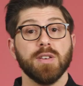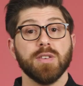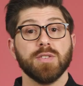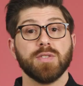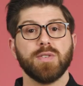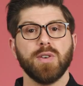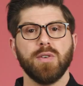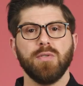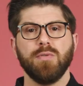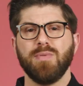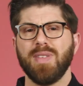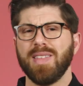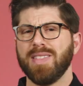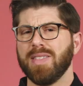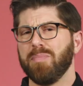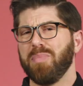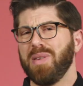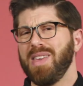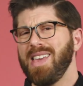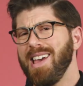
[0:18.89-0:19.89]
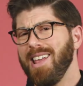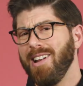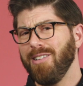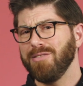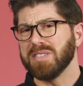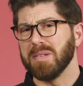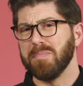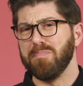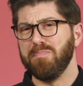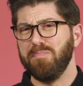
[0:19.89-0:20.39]
So then the piano
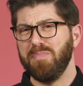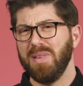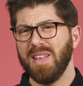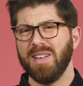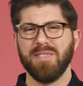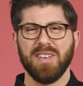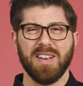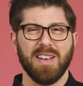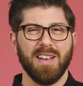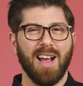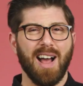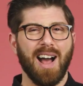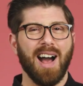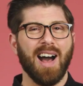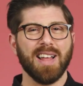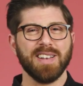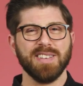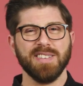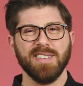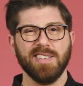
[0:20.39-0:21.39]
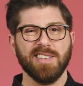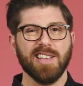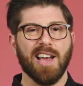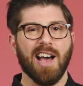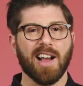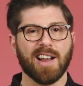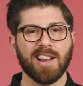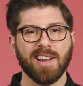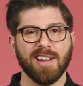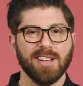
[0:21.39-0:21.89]
is a bit of an odd
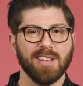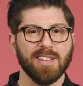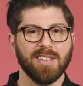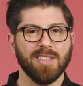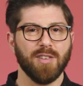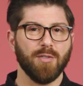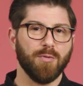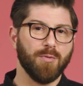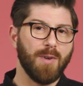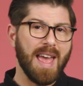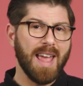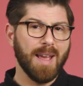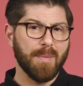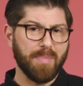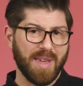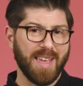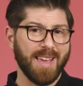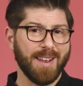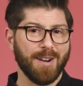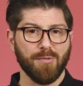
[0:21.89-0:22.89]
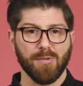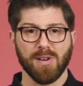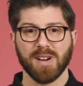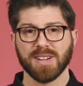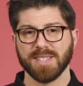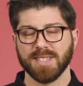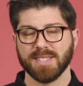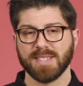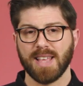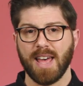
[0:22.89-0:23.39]
duck. The way a piano
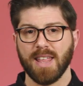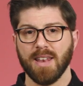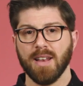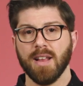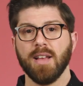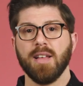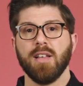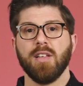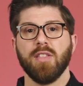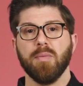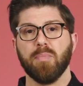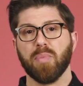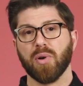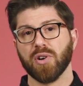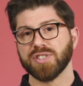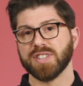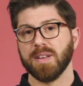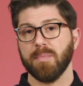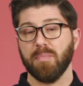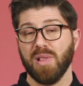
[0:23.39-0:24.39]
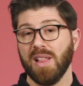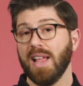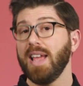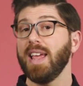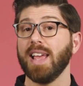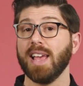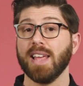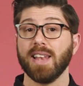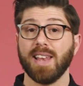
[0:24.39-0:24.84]
works is that the person playing